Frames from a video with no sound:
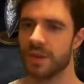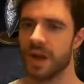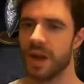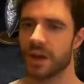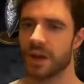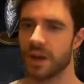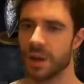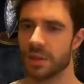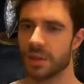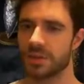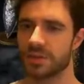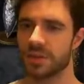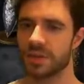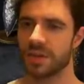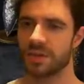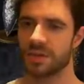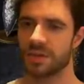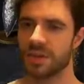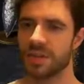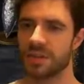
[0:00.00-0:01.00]
I know those
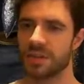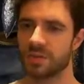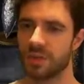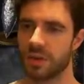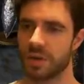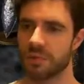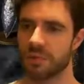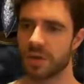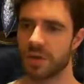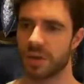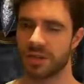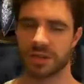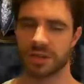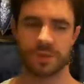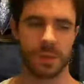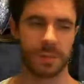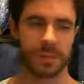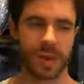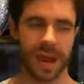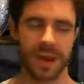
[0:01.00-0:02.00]
guys are here so I can practice
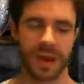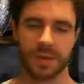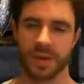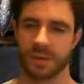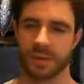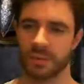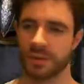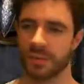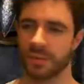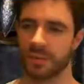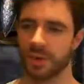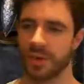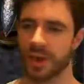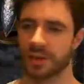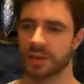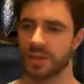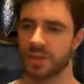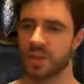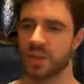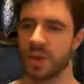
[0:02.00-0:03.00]
my parrying before I get
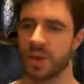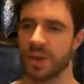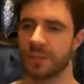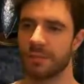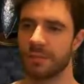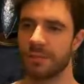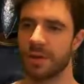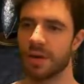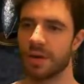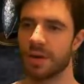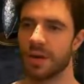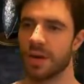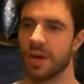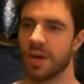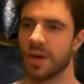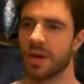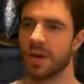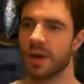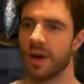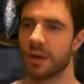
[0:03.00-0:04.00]
to Gwyn, but
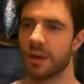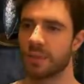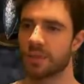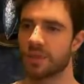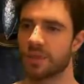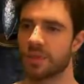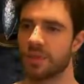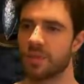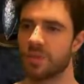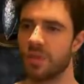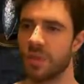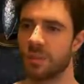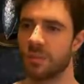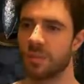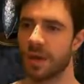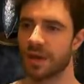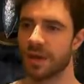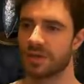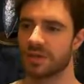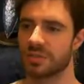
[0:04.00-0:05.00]
I'm just going to run
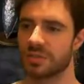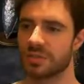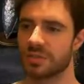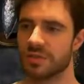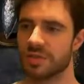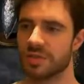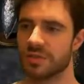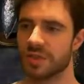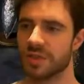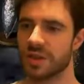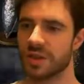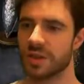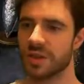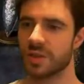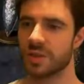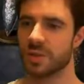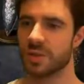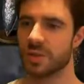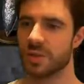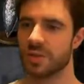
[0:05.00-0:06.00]
past them, see if I can
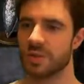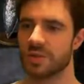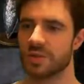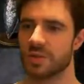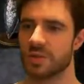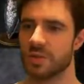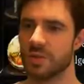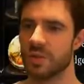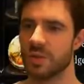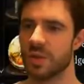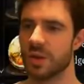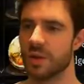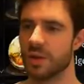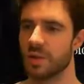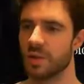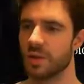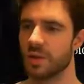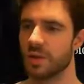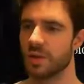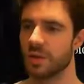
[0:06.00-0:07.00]
get all the way to
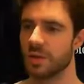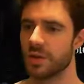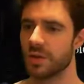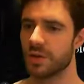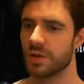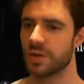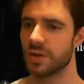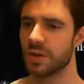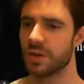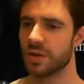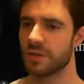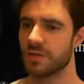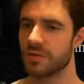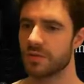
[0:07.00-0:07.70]
Gwyn. Why do I not have...